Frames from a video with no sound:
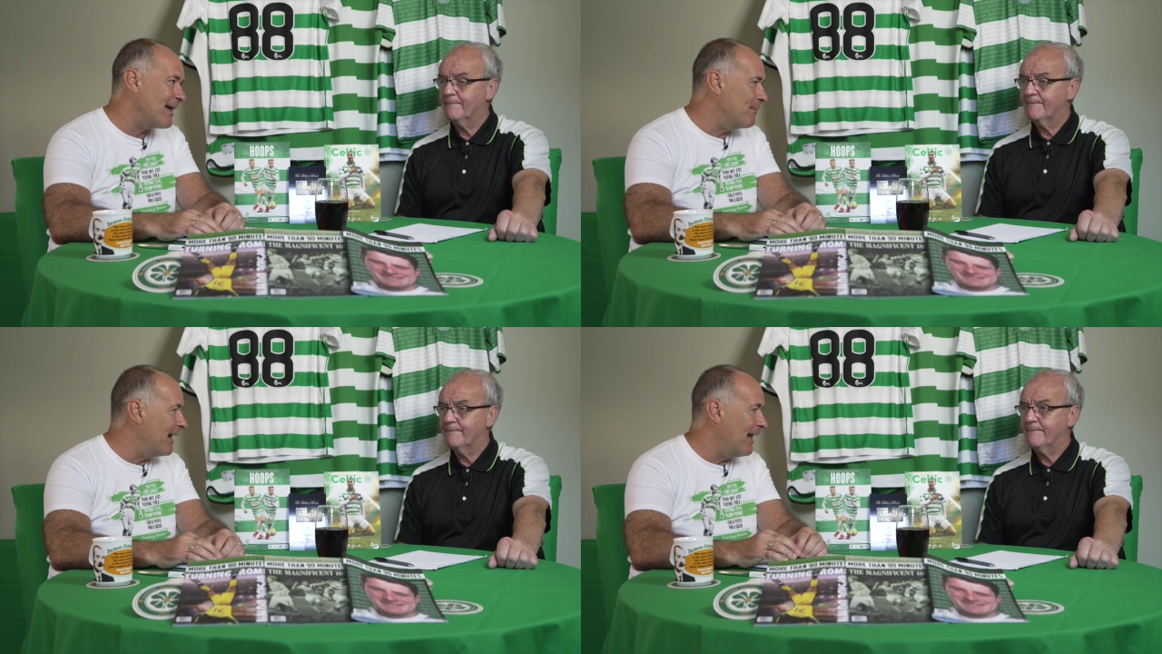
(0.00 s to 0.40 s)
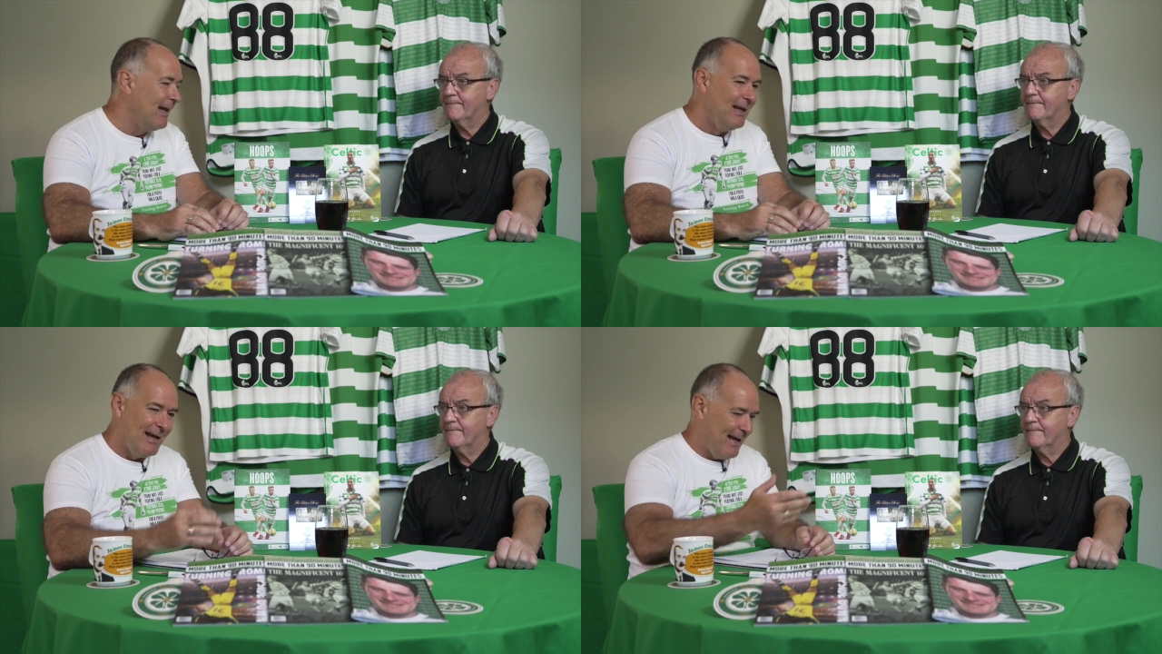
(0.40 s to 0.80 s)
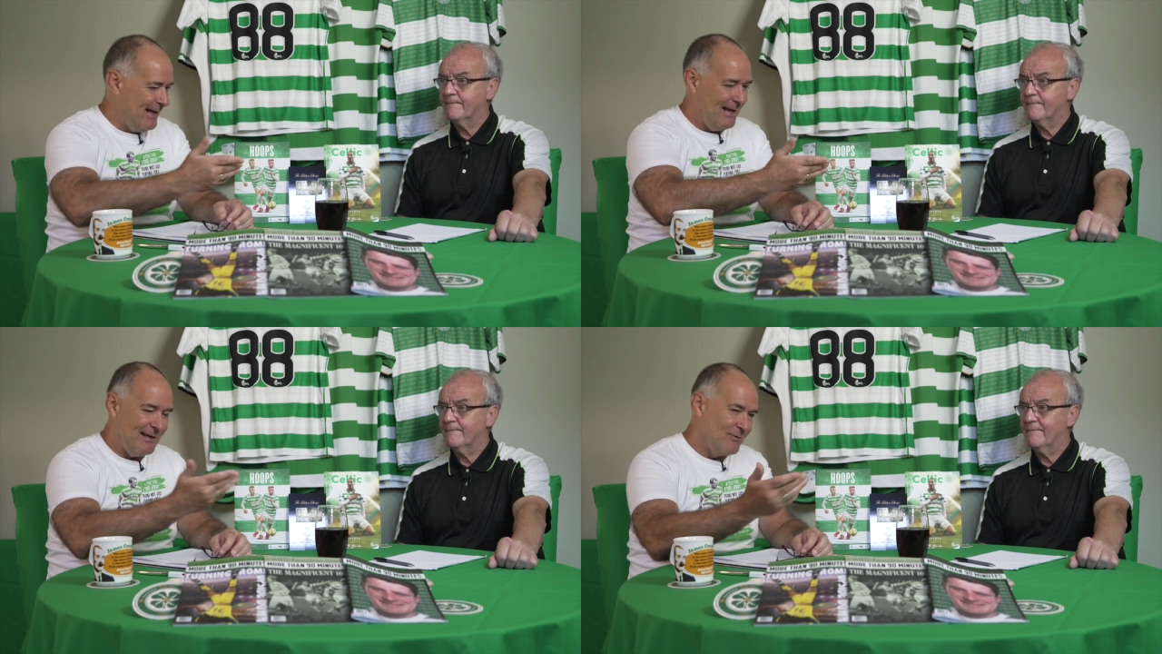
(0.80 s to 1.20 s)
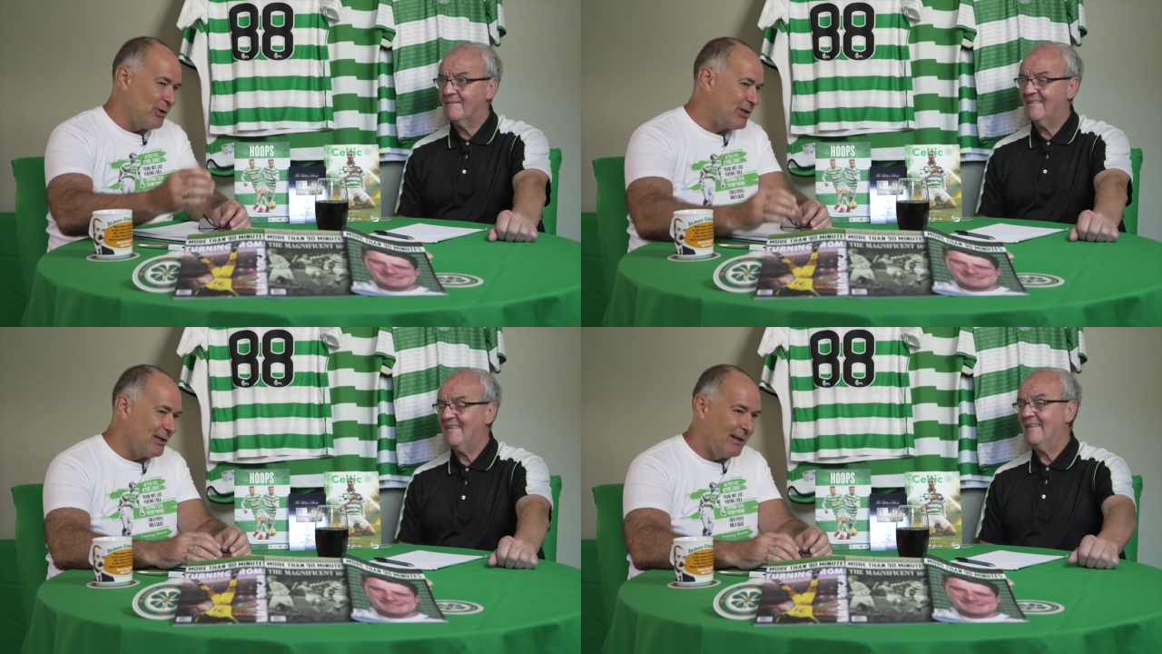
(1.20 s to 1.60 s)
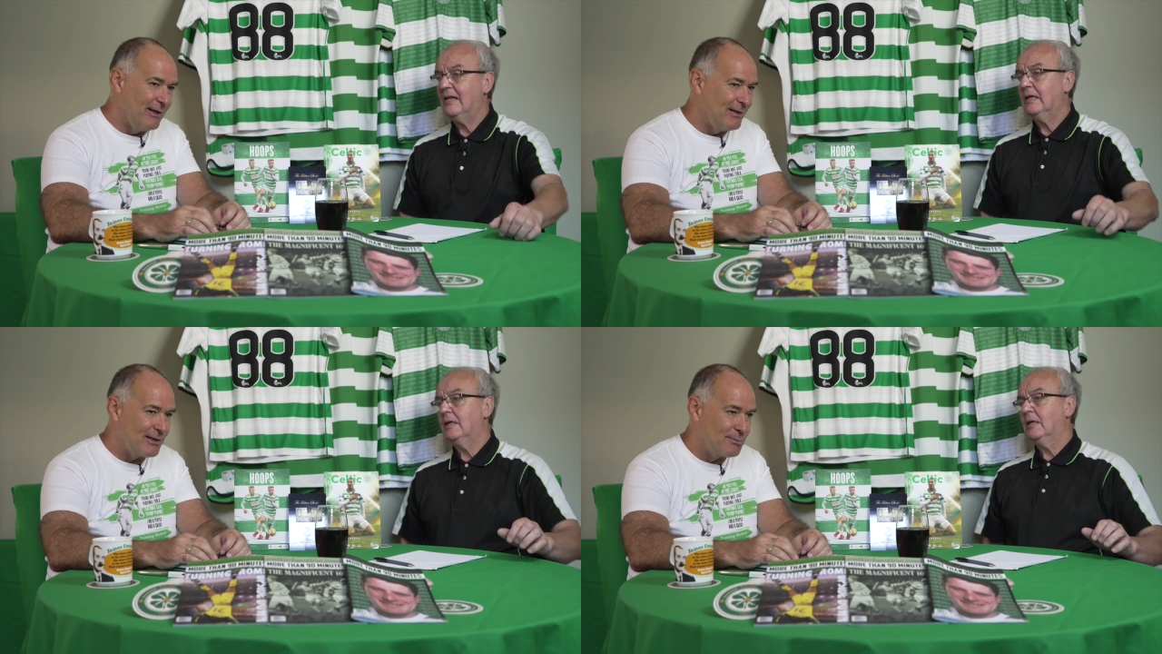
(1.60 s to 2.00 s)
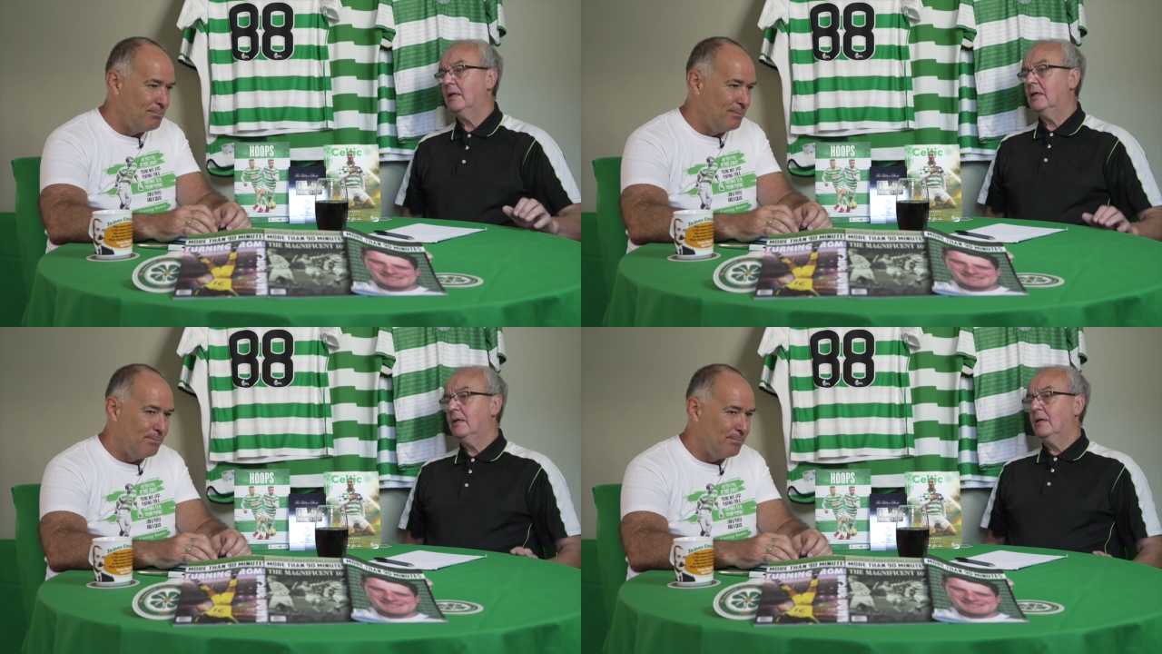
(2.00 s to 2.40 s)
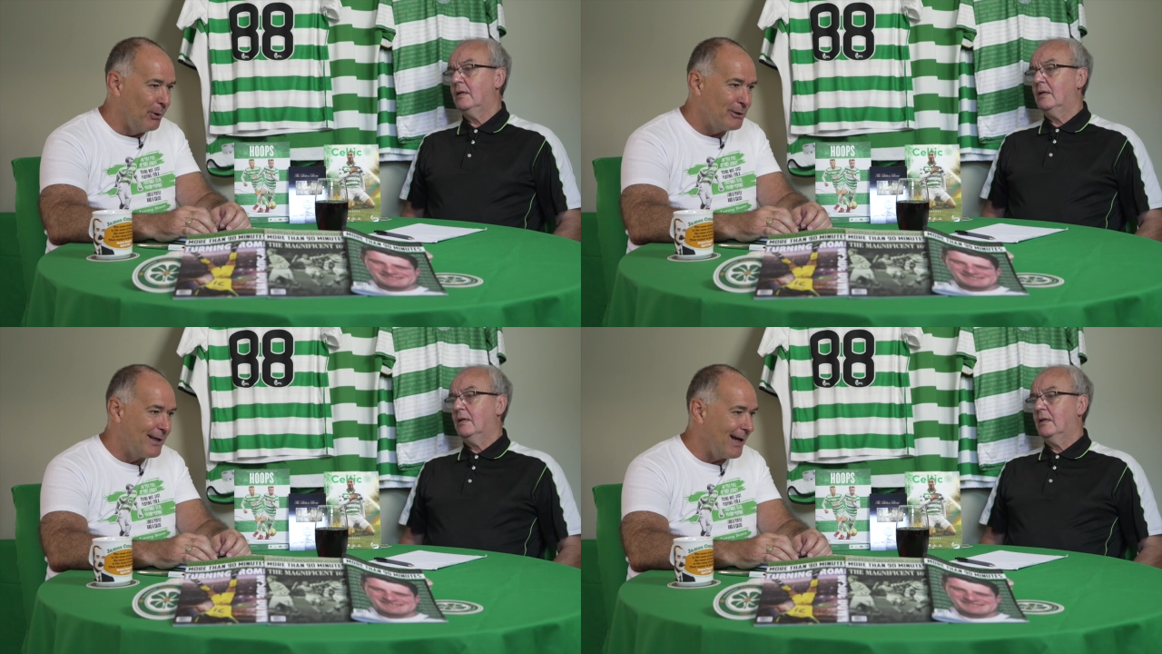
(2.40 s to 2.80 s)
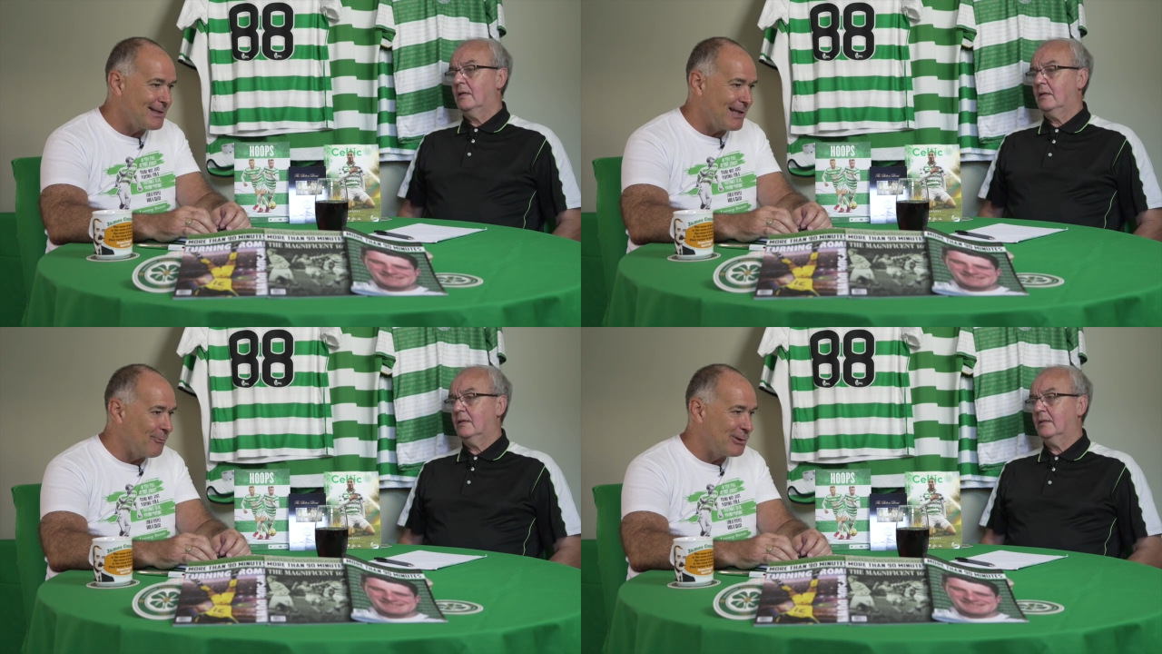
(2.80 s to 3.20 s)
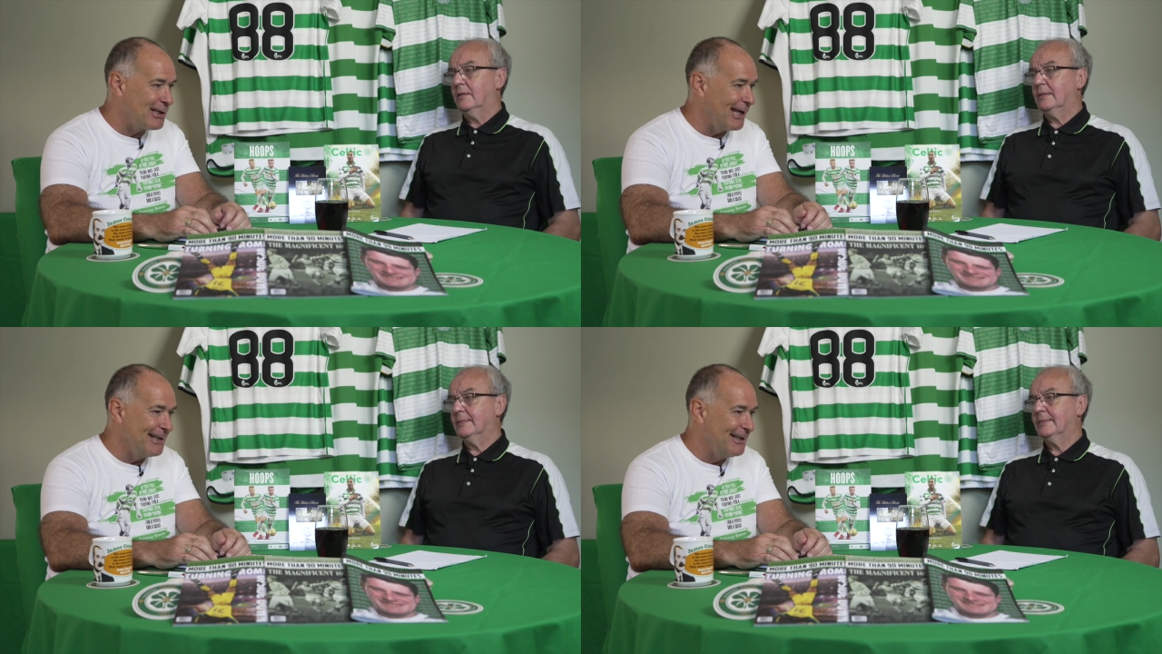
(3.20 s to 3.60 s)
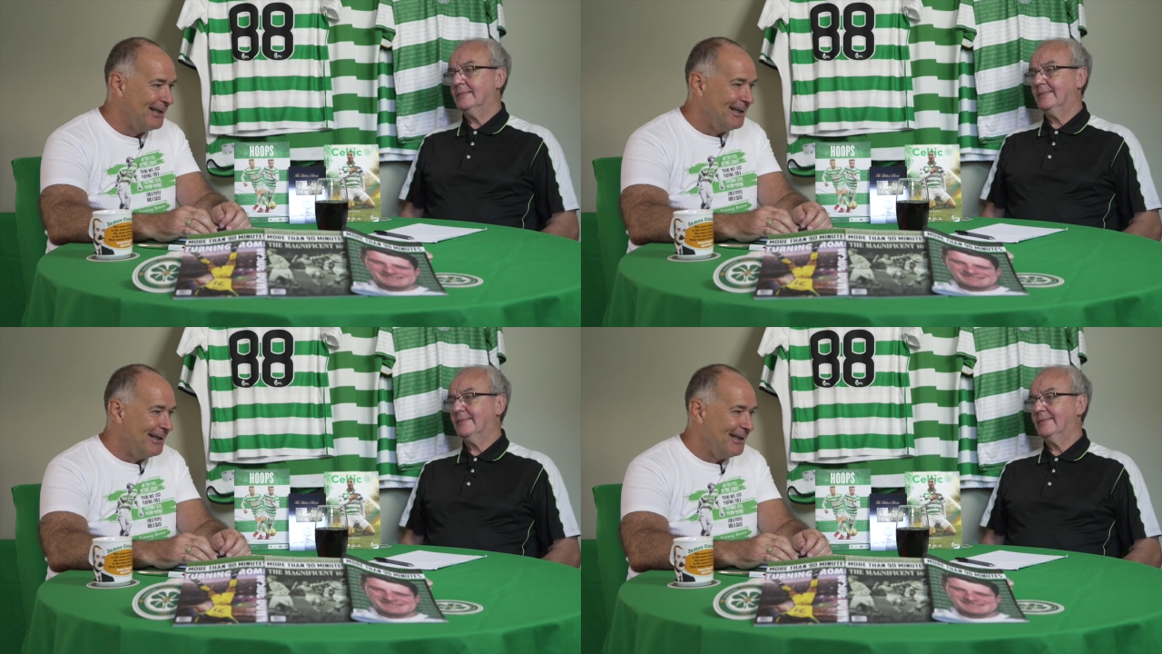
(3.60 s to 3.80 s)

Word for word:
Speaker 1: I mean, I, I, recently on this podcast, I was saying,